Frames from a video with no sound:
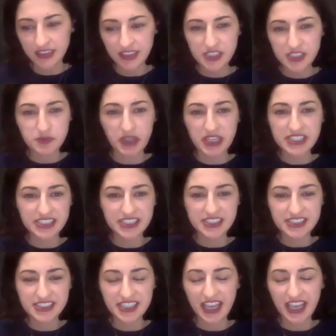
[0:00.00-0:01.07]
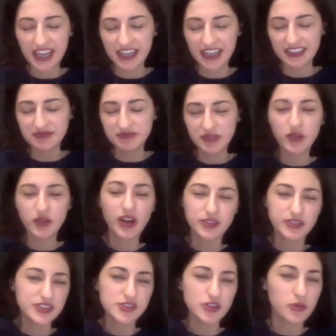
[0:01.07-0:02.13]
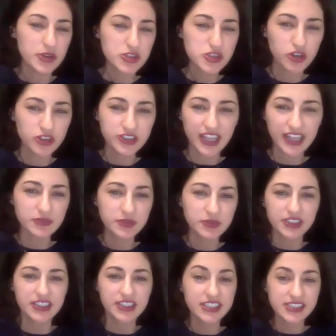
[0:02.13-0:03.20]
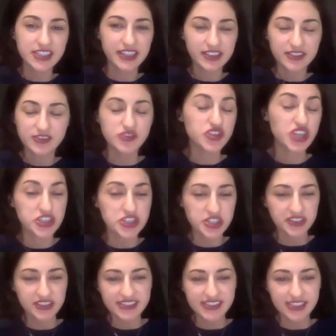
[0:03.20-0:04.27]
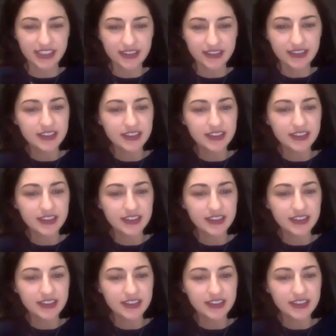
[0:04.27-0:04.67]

spaces. Yeah. Well, there's not much contact, but at least like changing the scene.